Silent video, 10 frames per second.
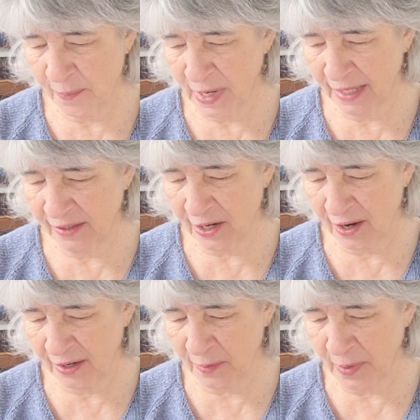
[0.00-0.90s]
I might
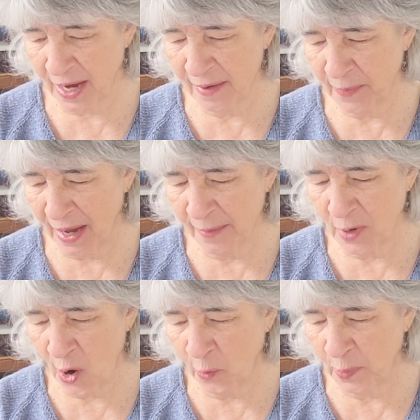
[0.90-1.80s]
talk about, I'm, I'm
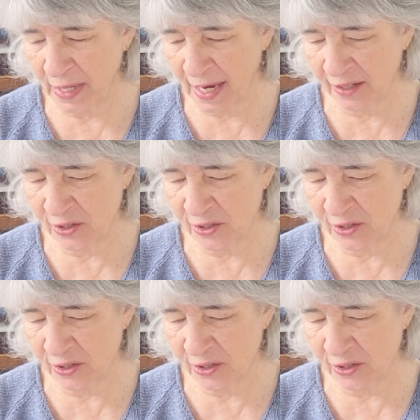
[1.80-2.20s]
hoping I